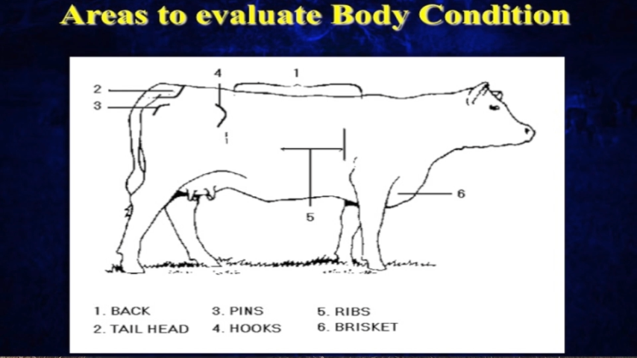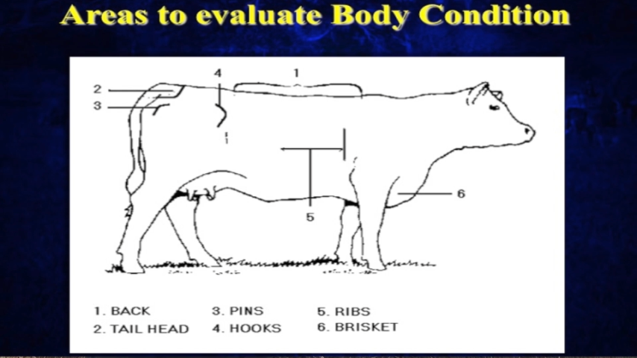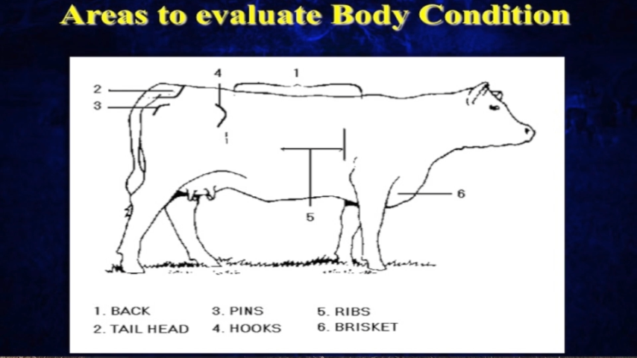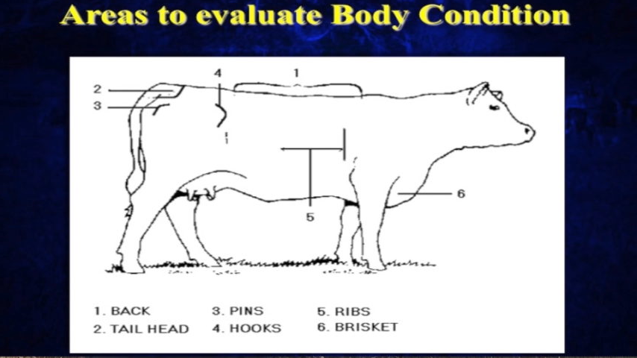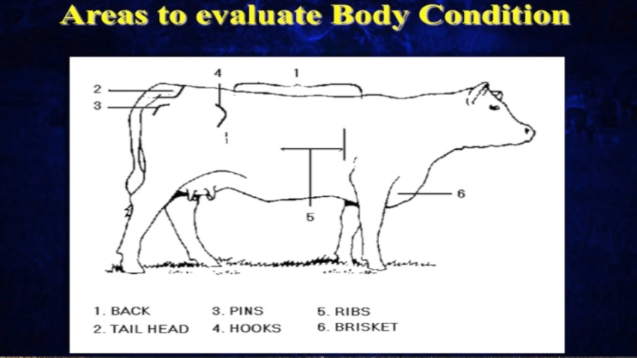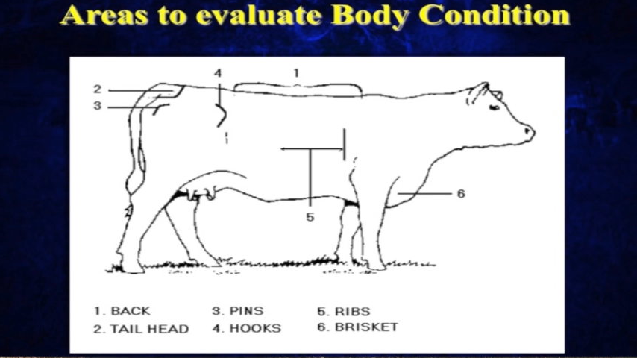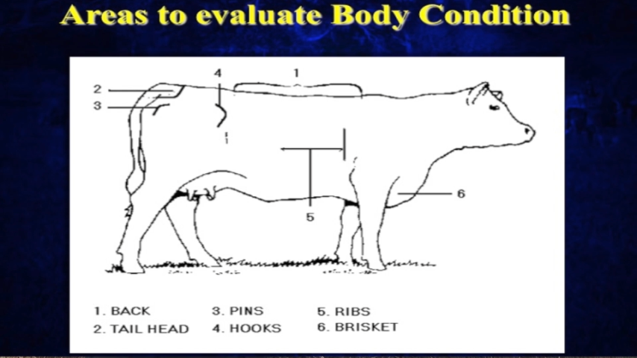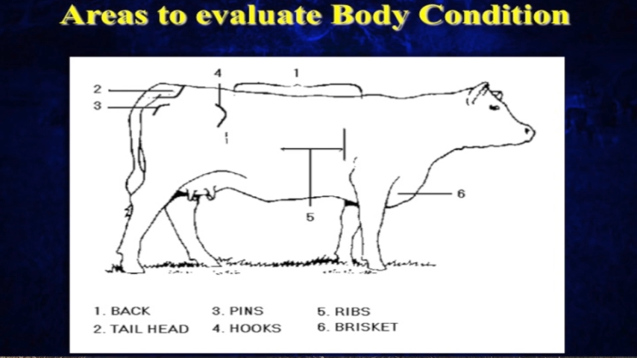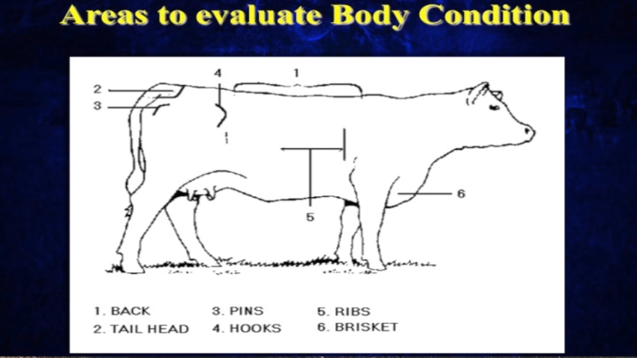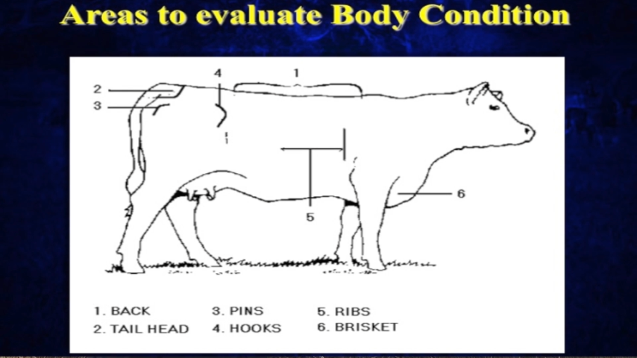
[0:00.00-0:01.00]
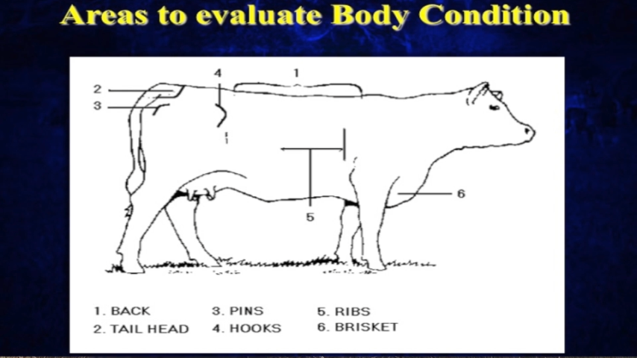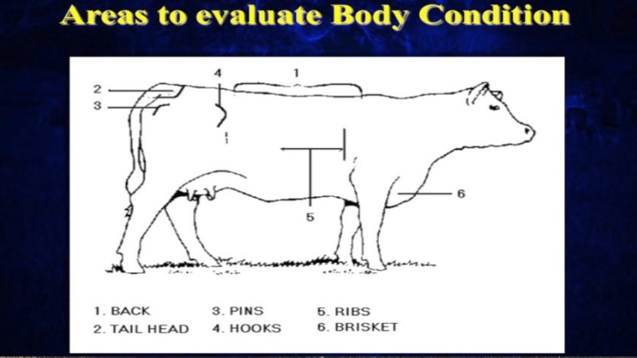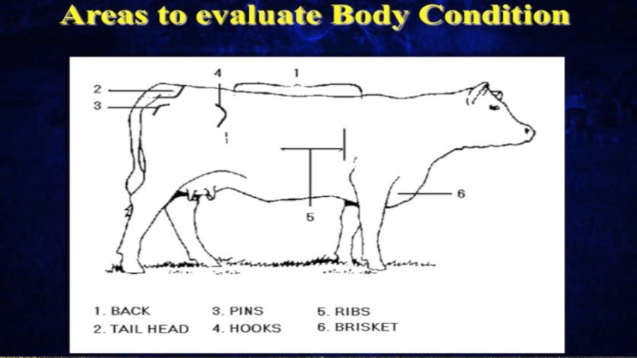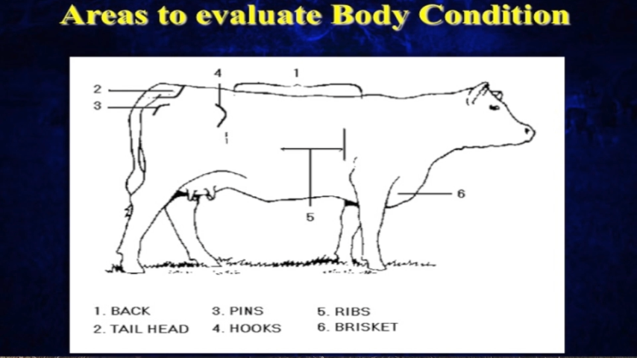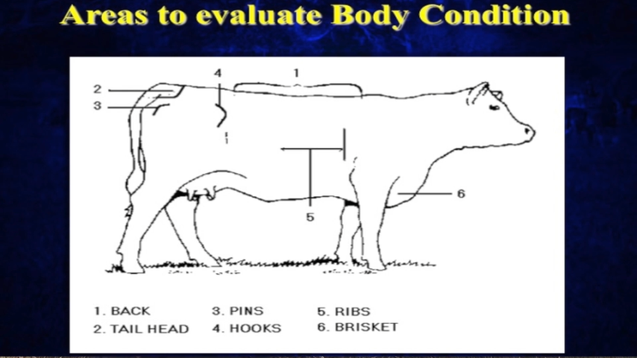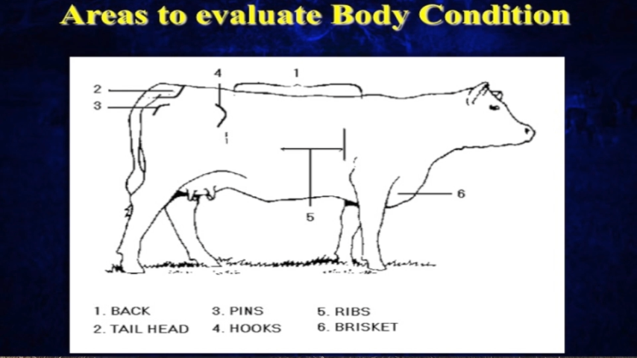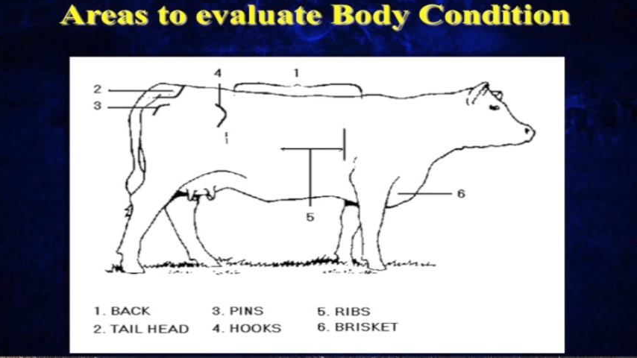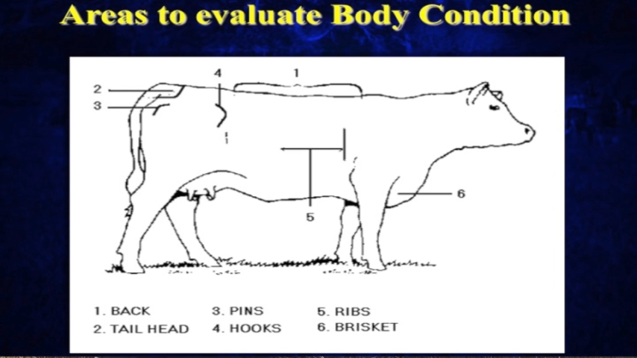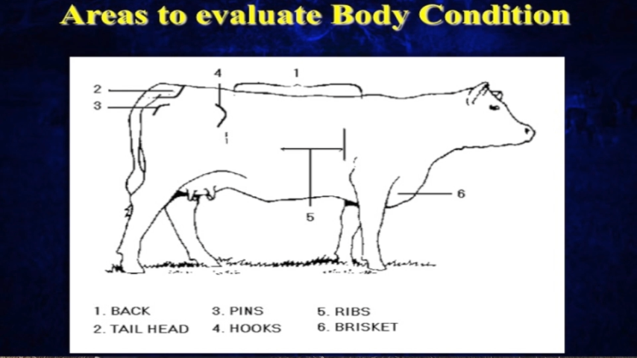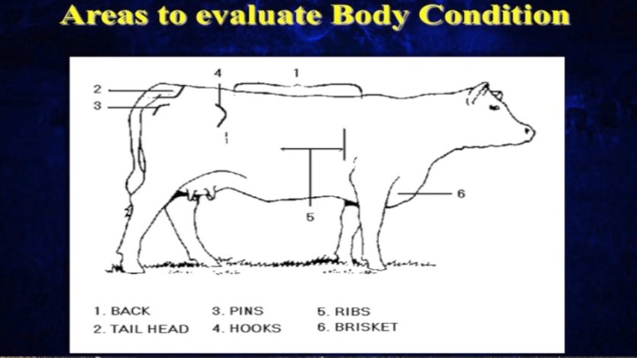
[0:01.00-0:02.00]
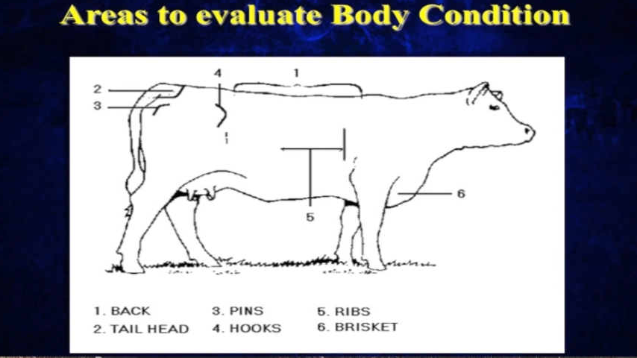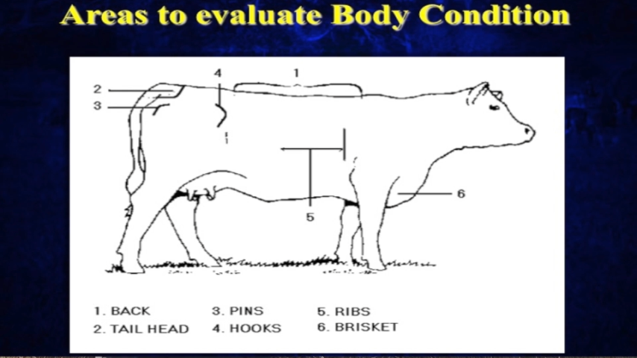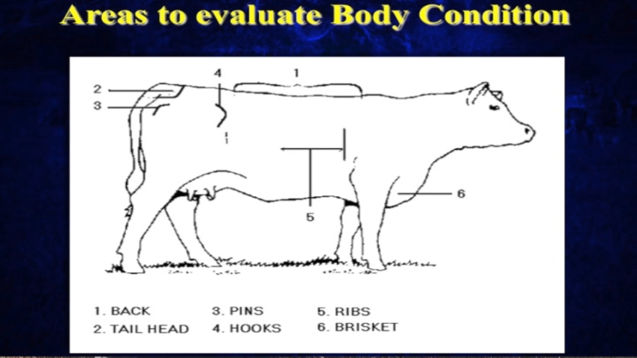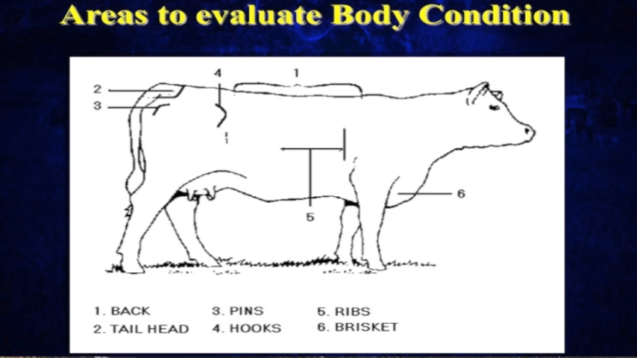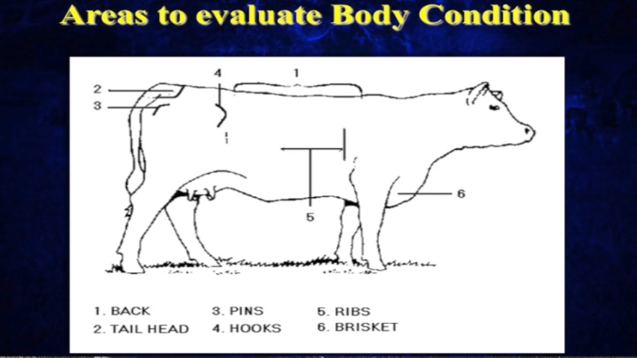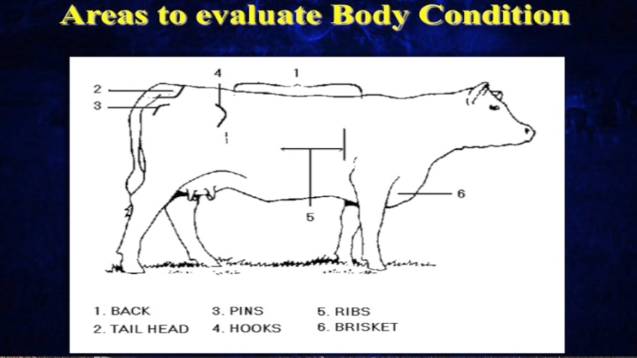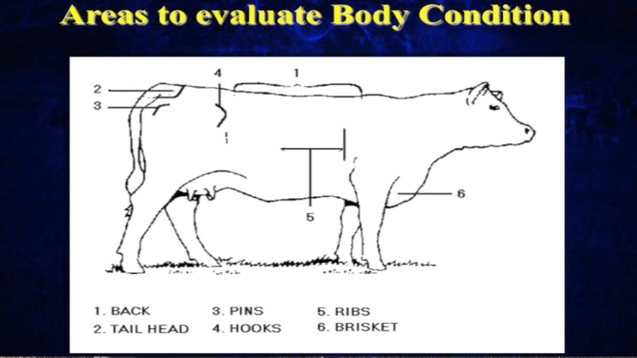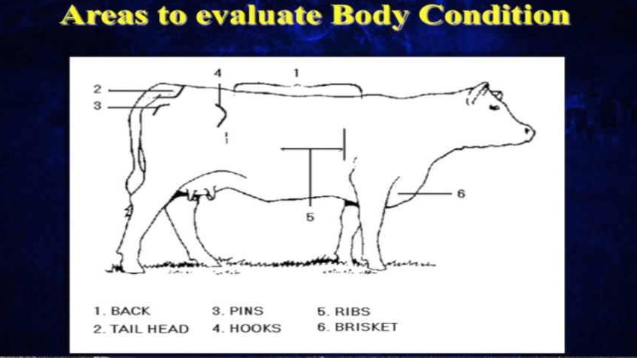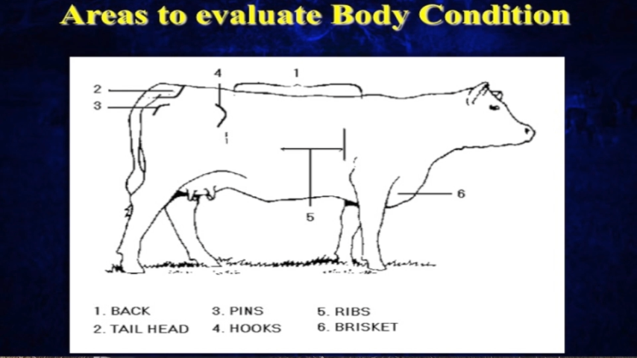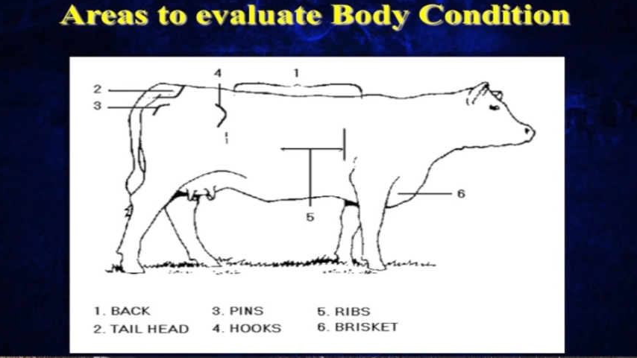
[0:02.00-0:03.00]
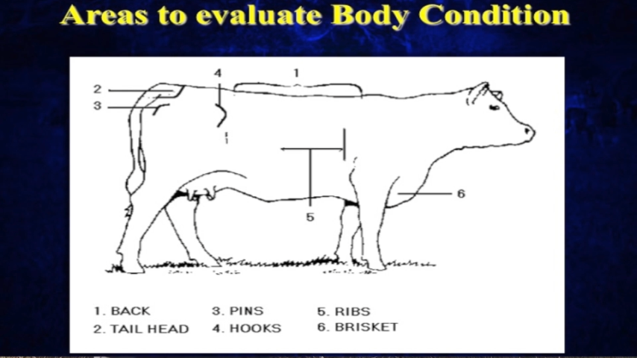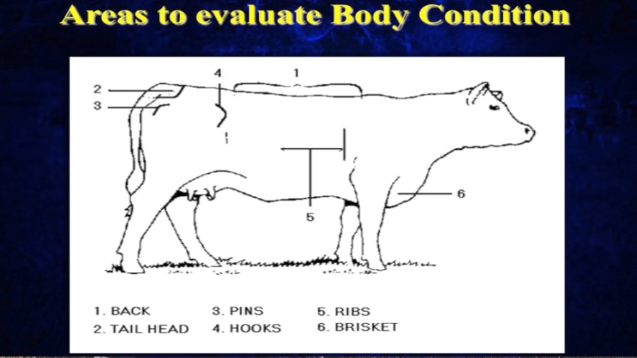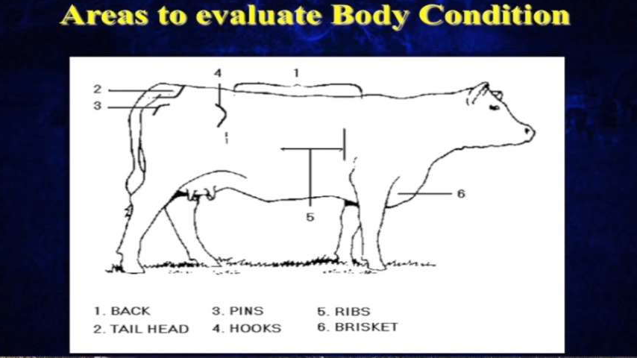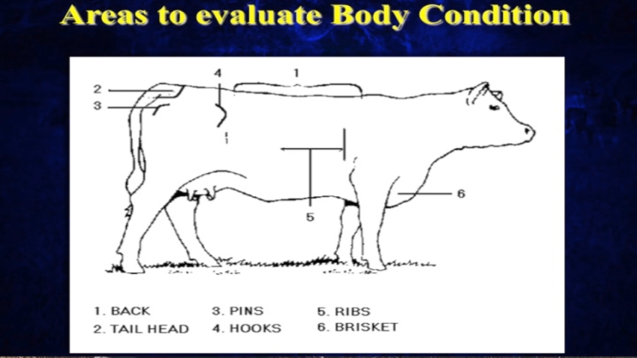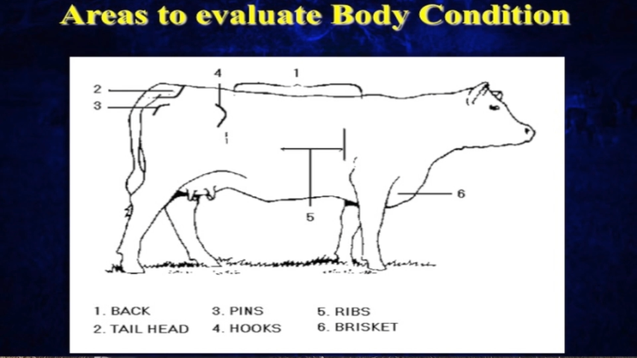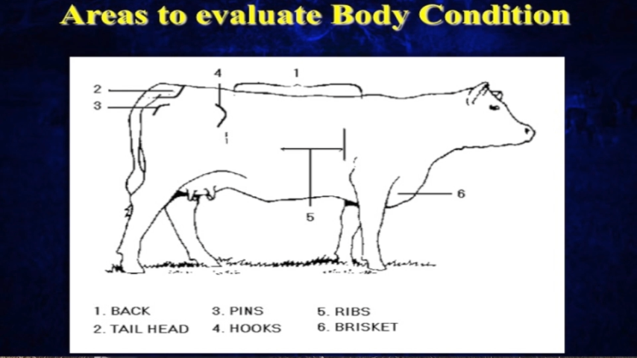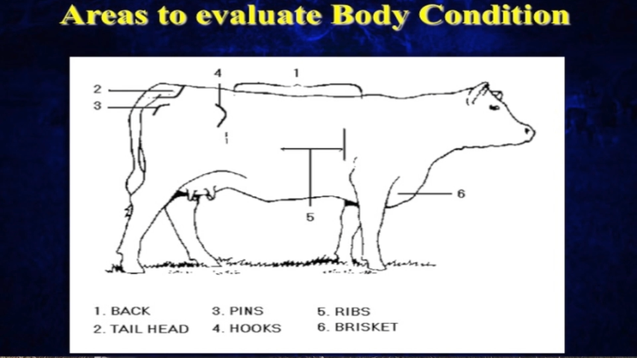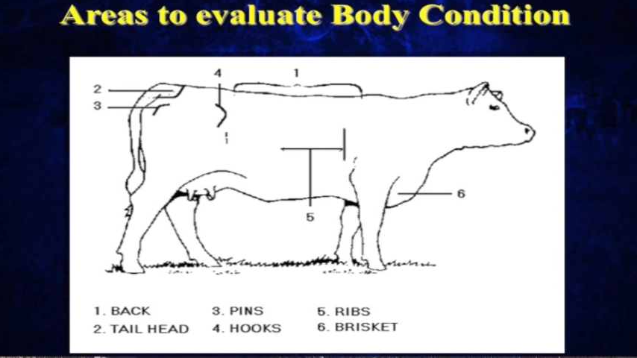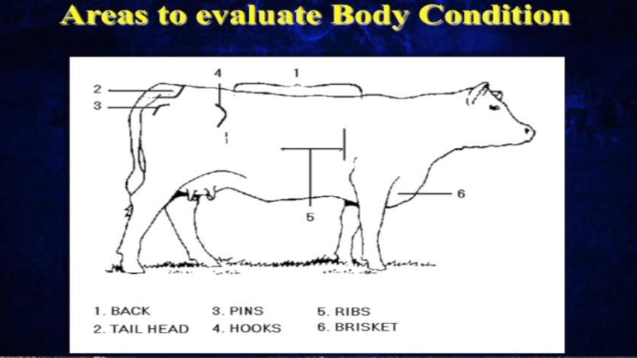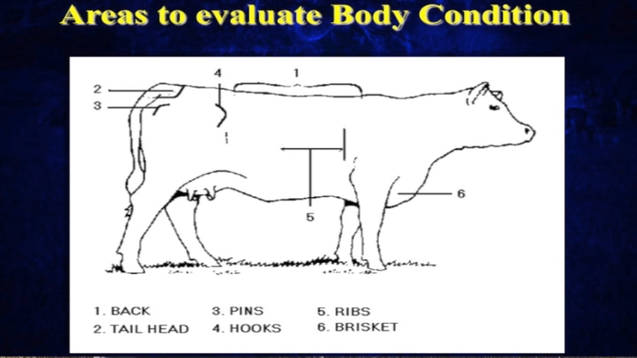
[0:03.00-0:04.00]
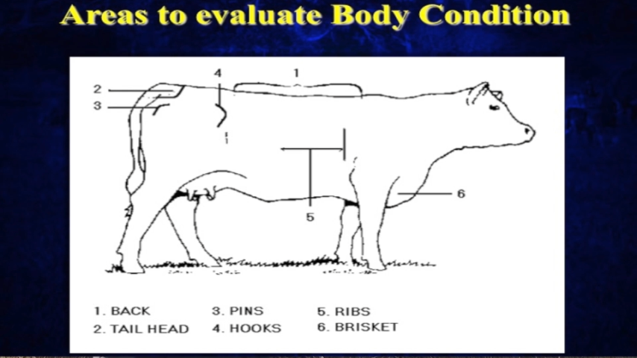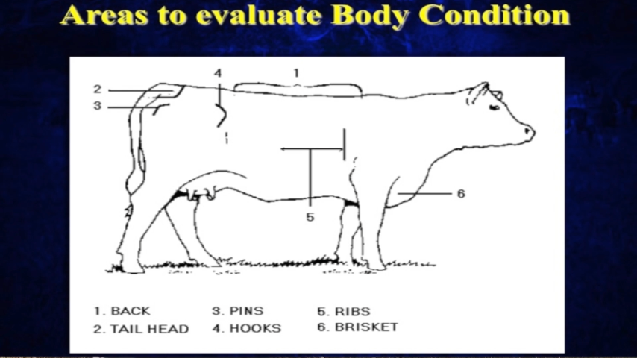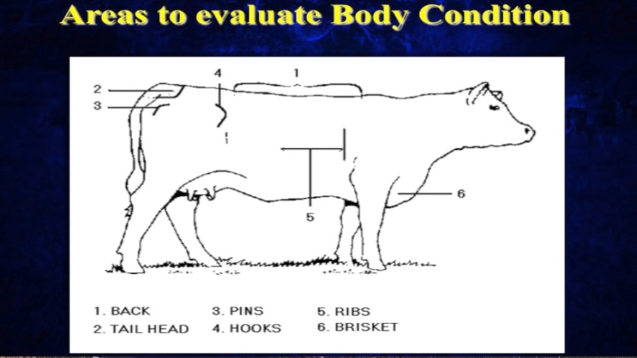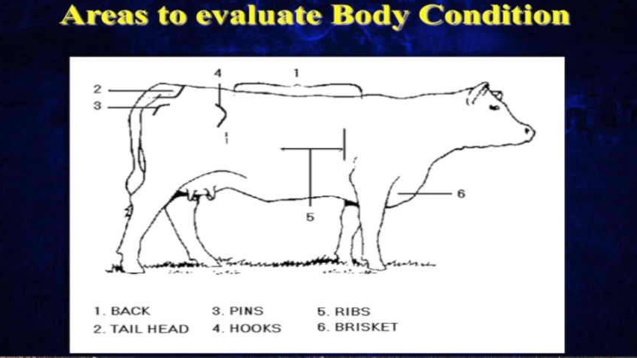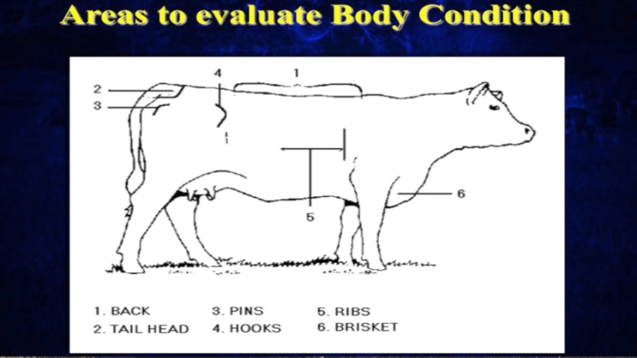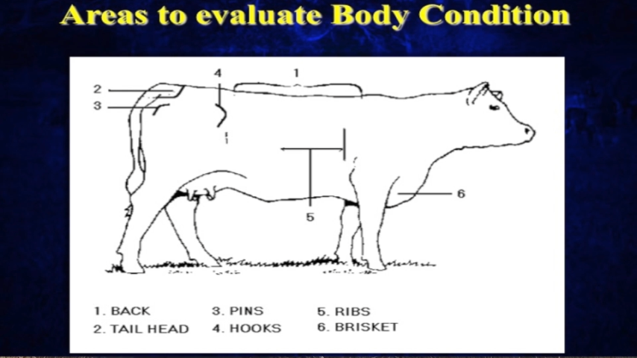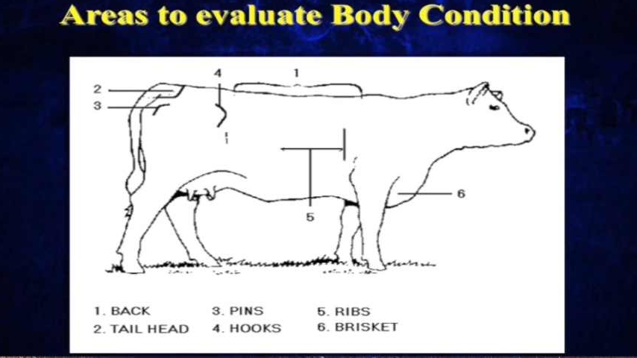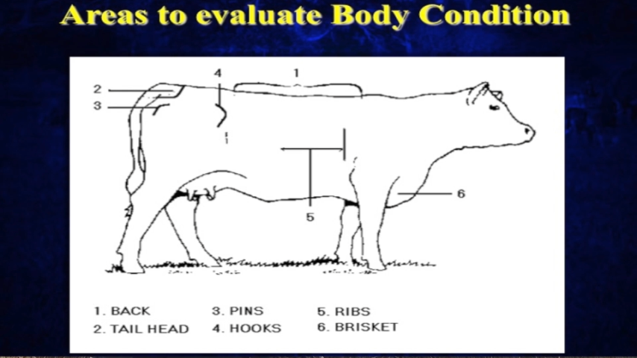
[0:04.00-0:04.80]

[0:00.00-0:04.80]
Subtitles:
Nobody's mouth can be seen.